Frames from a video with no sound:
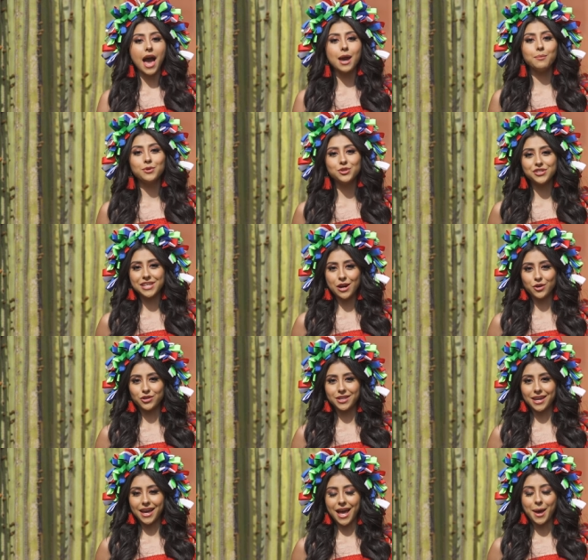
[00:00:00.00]
I'm Lucia
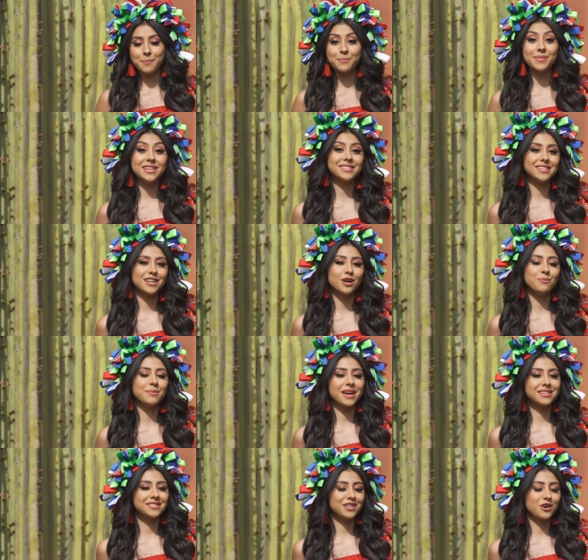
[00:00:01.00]
Ortega, Miss
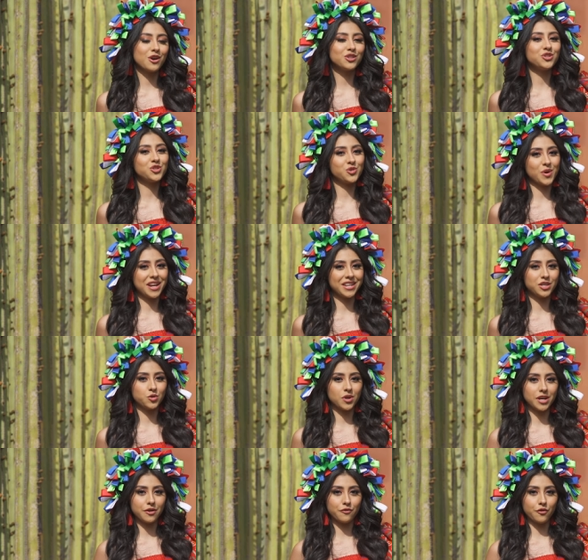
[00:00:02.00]
Eco Mexico
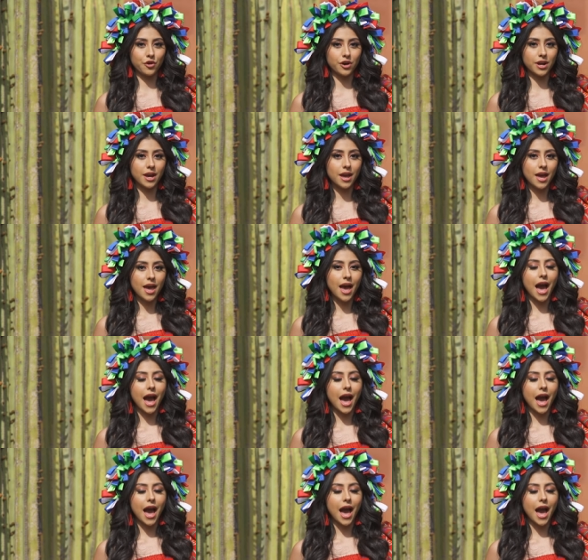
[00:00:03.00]
2024.